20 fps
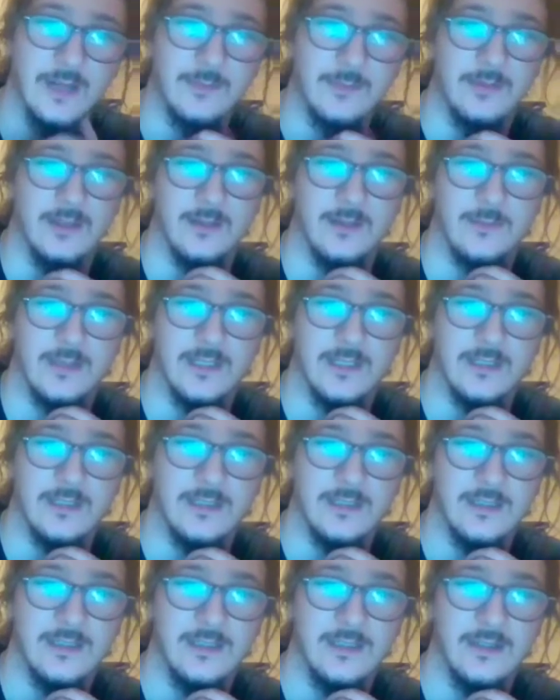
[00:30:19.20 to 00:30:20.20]
it up a little bit.
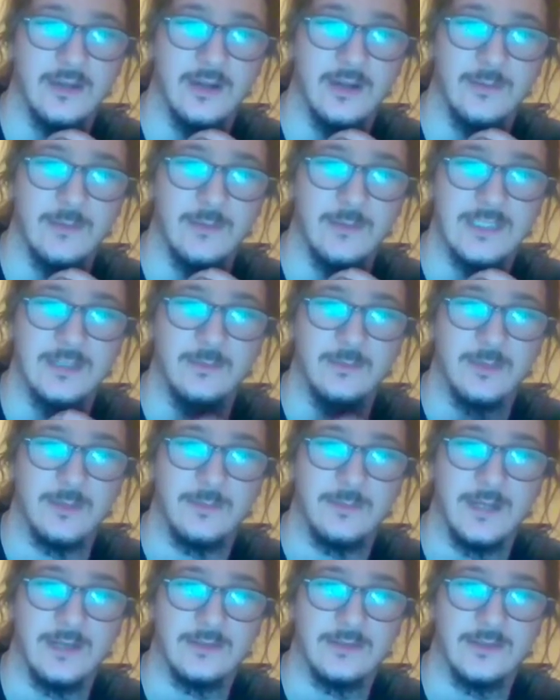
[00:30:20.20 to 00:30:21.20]
You're going to mix a
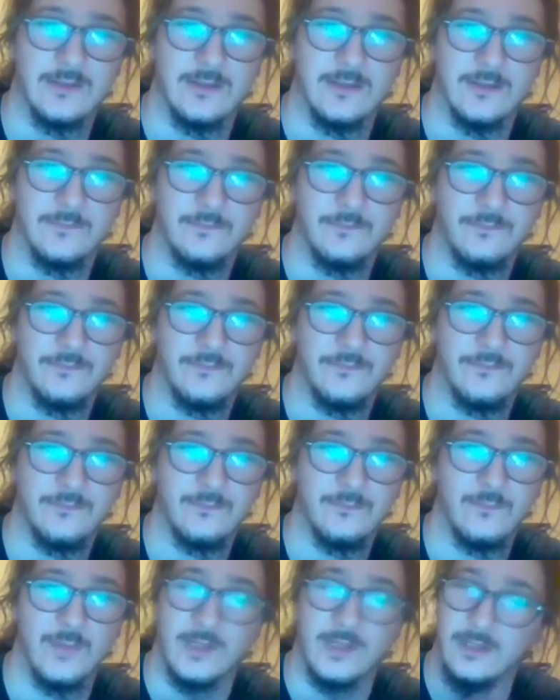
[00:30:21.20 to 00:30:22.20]
little bit of Bellator
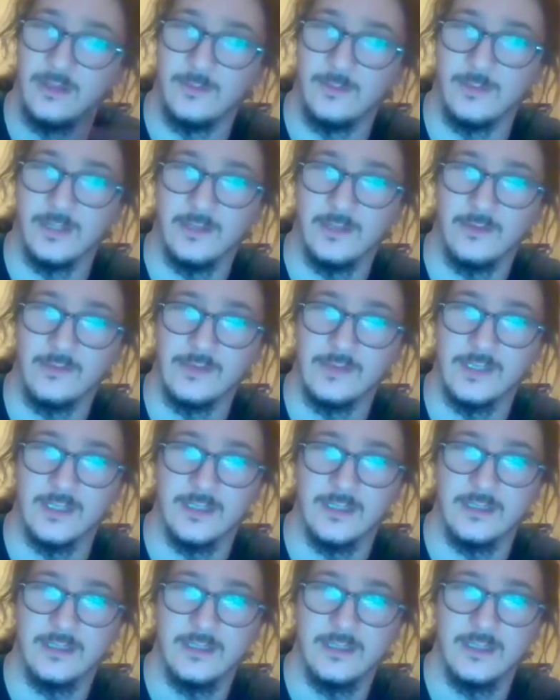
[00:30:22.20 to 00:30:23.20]
with a little bit
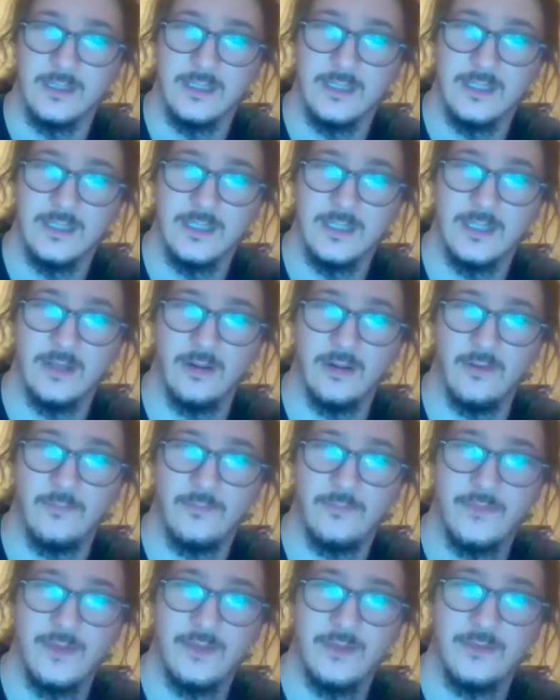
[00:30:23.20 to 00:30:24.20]
of UFC. You
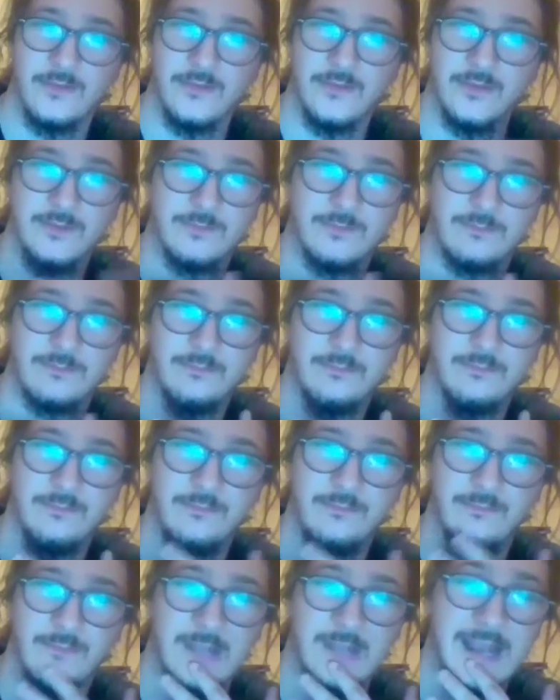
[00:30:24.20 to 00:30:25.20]
know, there's
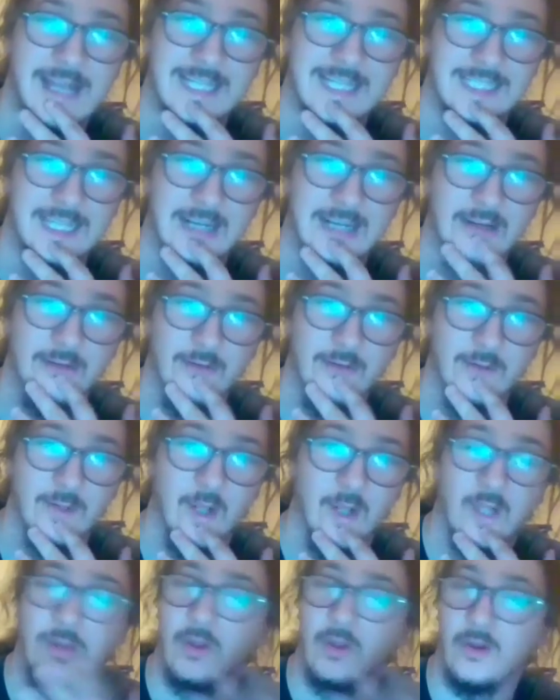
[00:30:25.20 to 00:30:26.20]
guys that
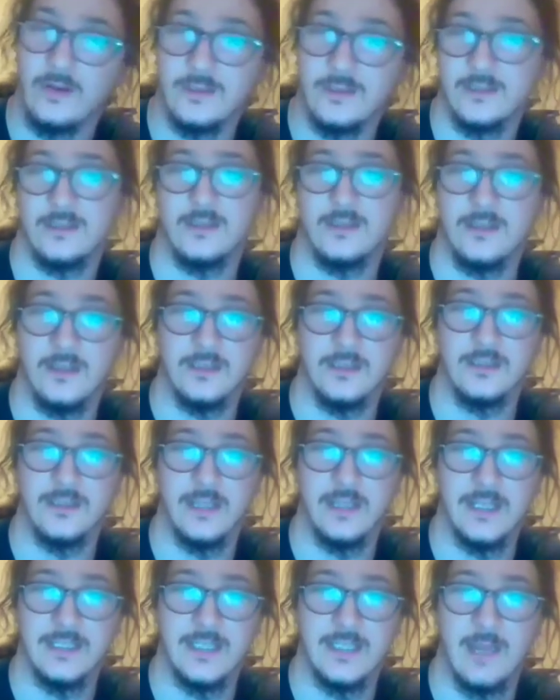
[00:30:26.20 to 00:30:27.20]
are not locks
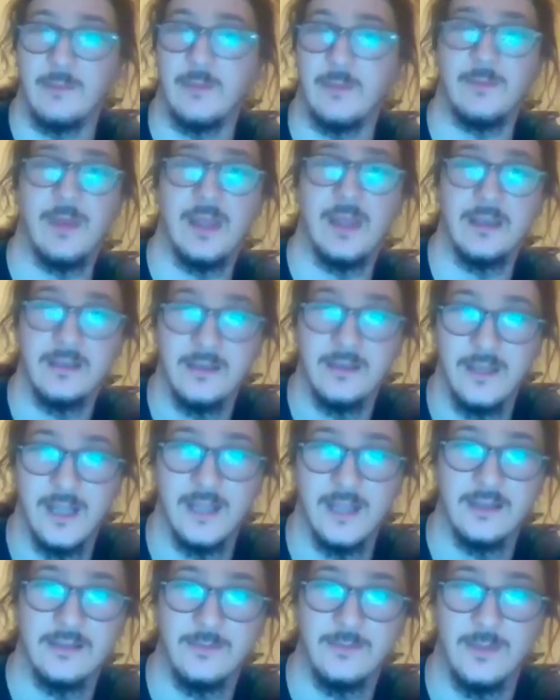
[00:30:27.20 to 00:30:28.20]
because it's MMA,
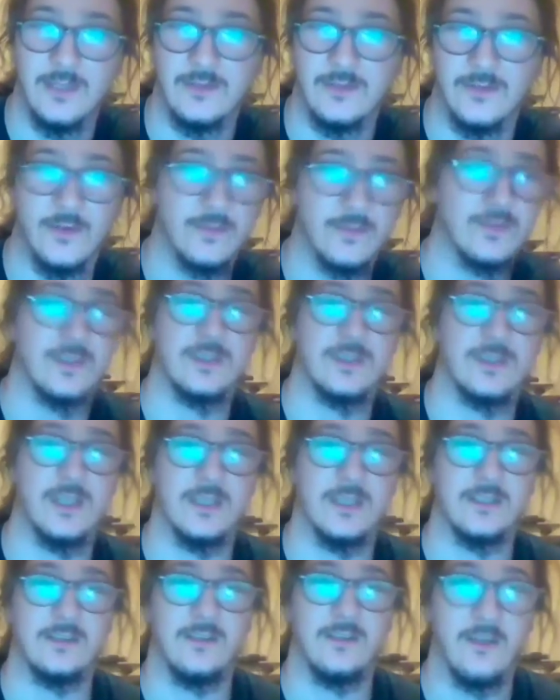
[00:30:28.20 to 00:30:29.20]
and to me, there's no such
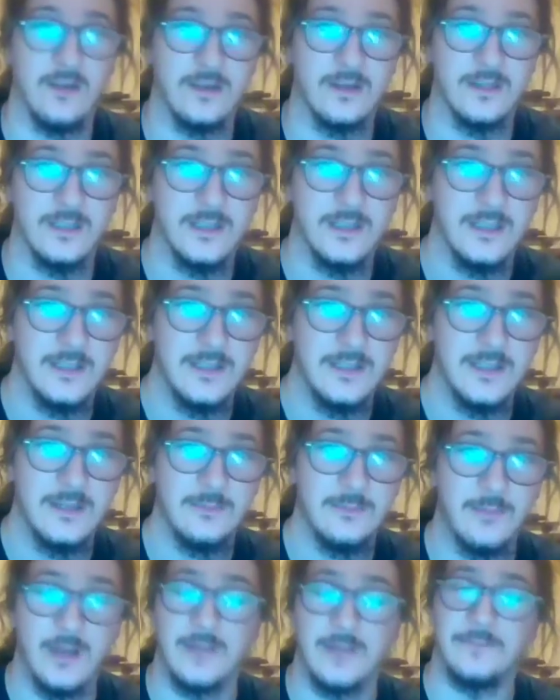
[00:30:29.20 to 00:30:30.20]
thing as a lock.
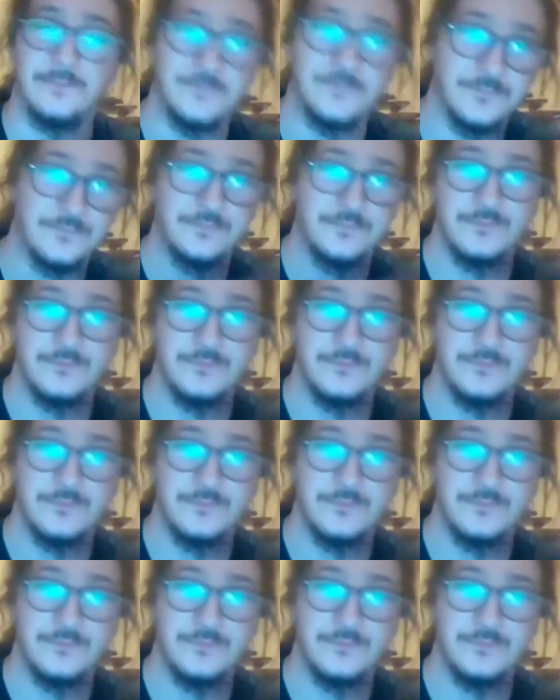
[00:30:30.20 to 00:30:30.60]
But